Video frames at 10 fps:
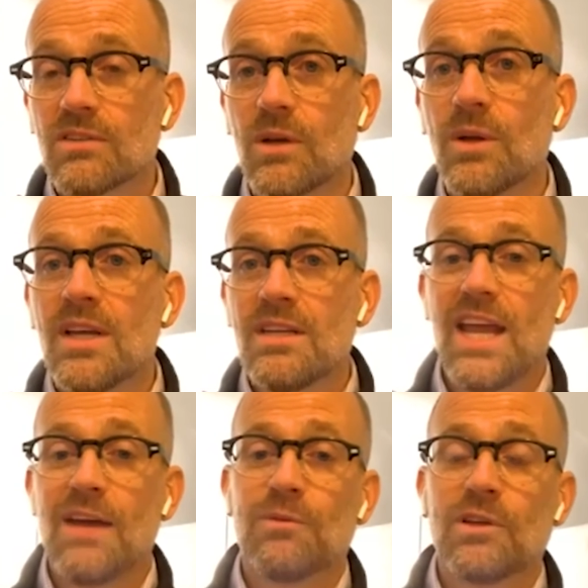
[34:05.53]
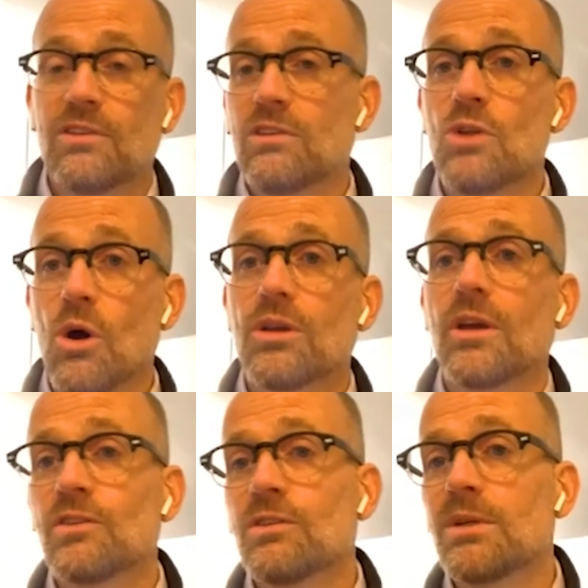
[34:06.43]
So Netflix is not
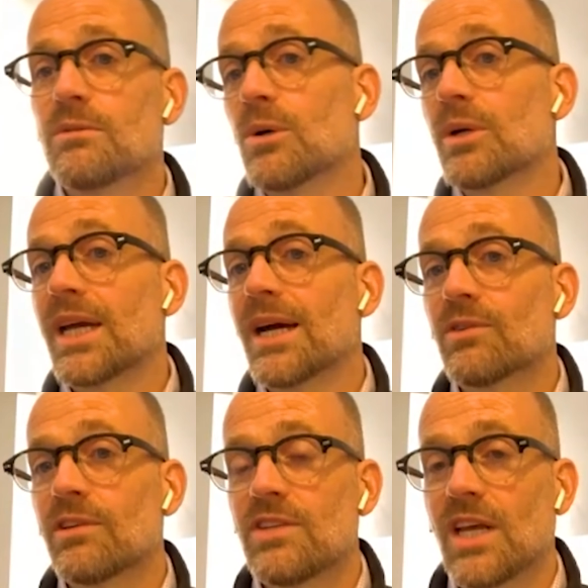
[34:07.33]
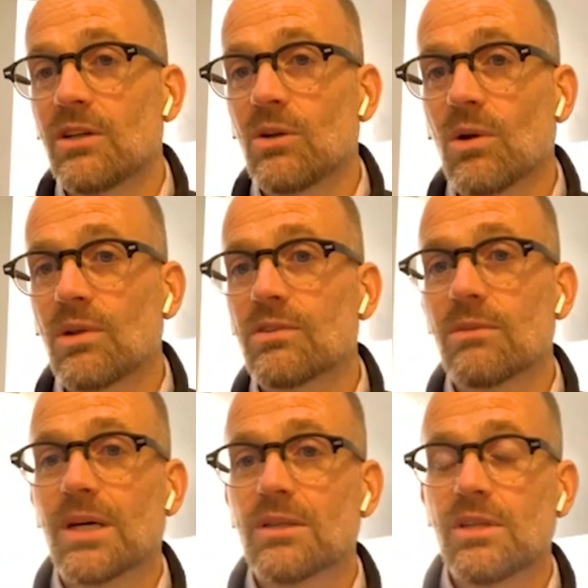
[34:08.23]
going to be rolling out at $10
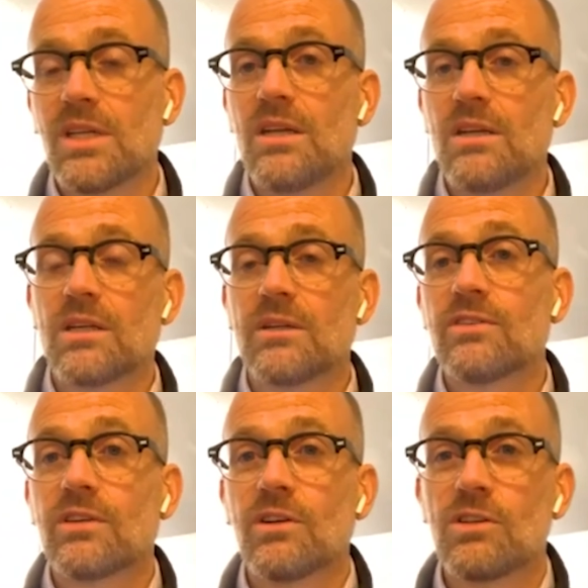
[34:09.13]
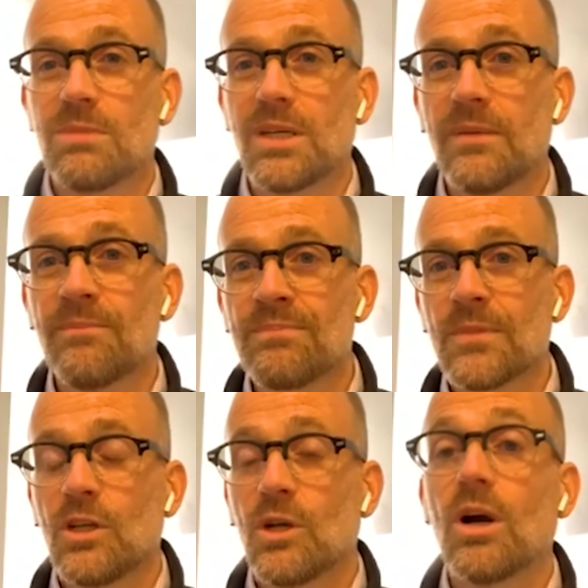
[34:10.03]
a month in India. It's going to be,
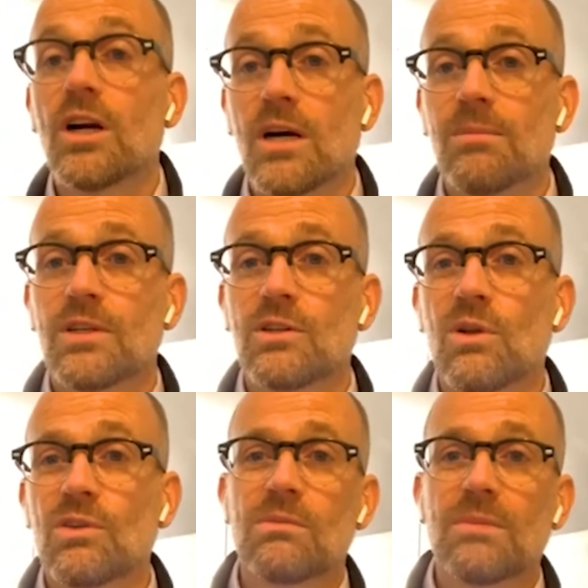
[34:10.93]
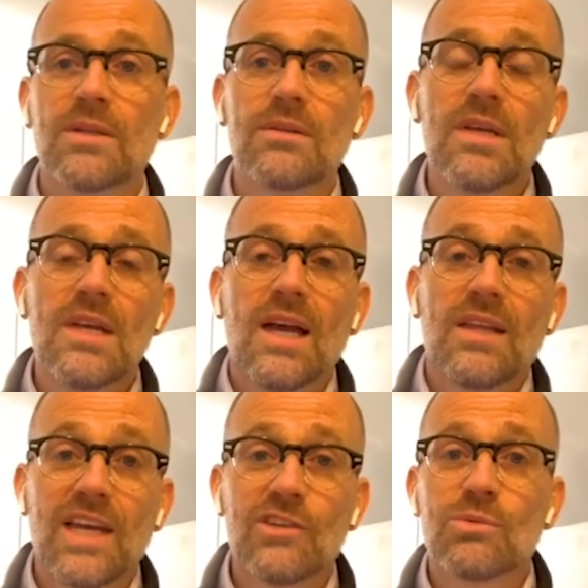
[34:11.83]
a couple of dollars a month.
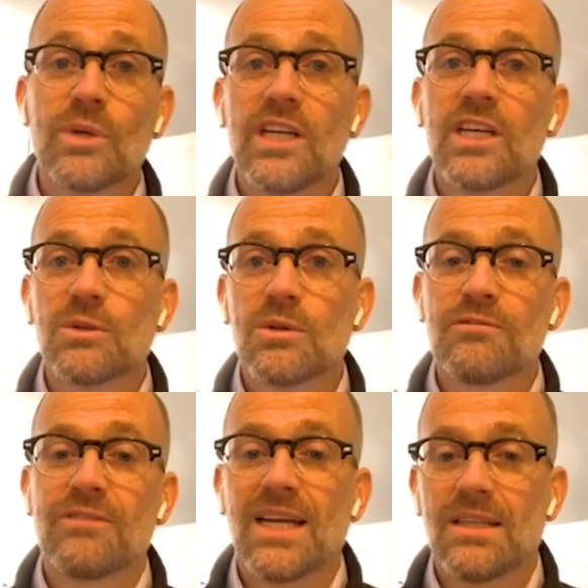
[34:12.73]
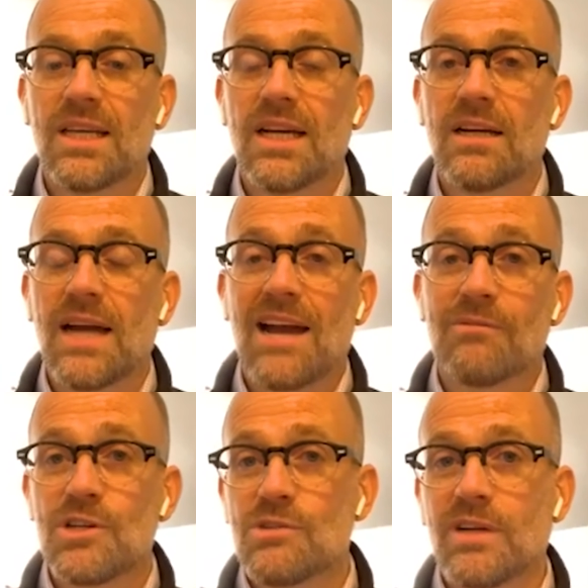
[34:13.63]
And that's really going to affect their
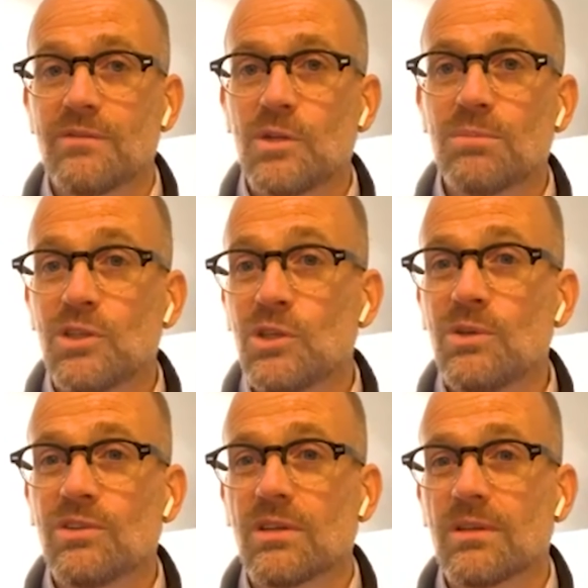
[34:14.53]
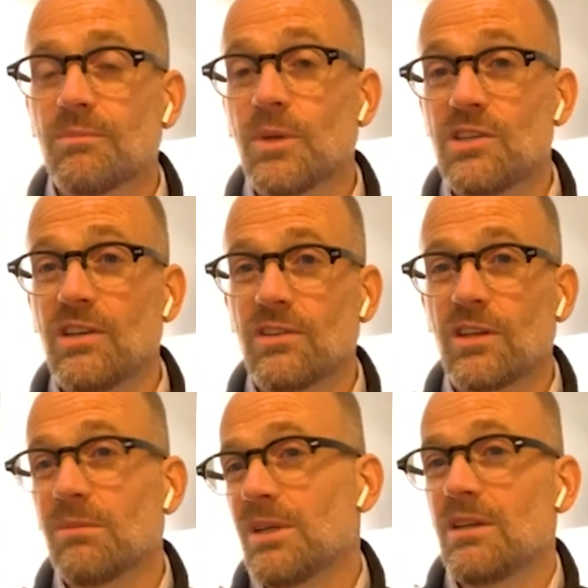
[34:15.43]
average revenue per user, which is
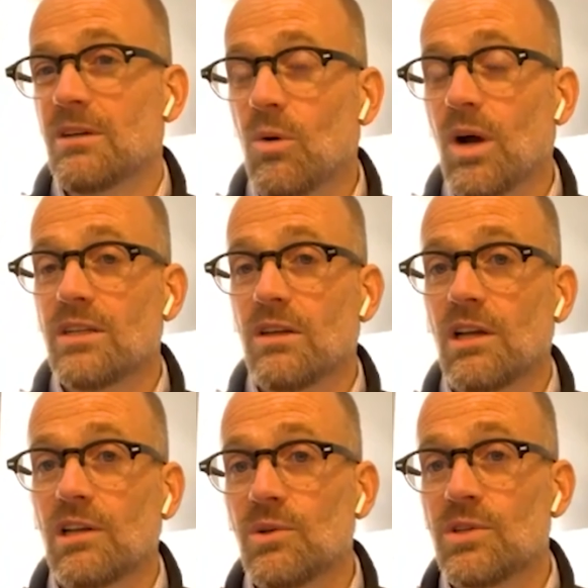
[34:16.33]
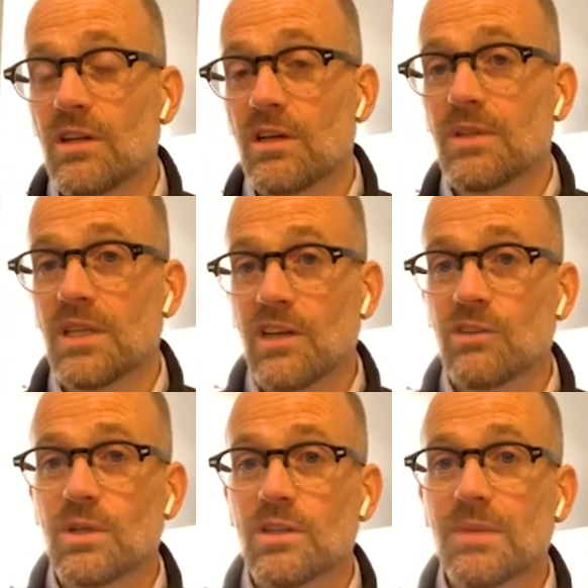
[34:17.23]
going to be quite diluted over the
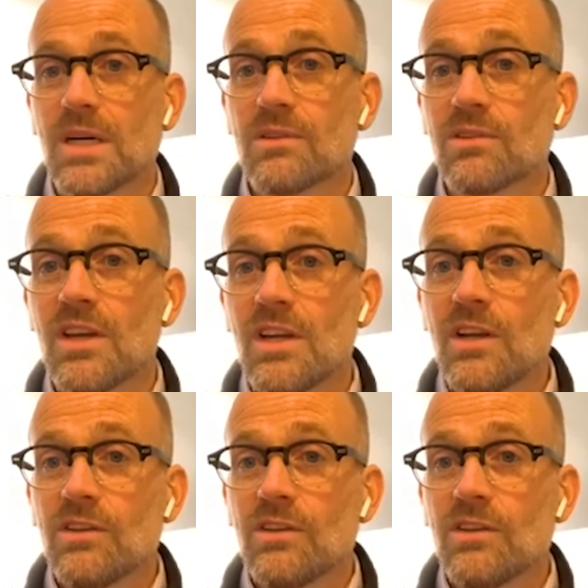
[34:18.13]
next 12 months.